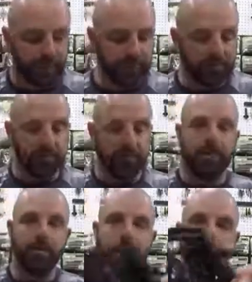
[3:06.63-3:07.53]
deal
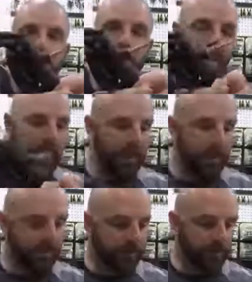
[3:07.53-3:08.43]
here.
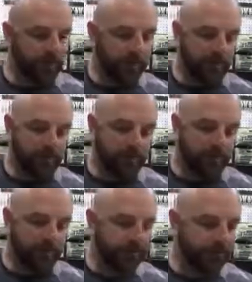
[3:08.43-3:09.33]
What you'll do is,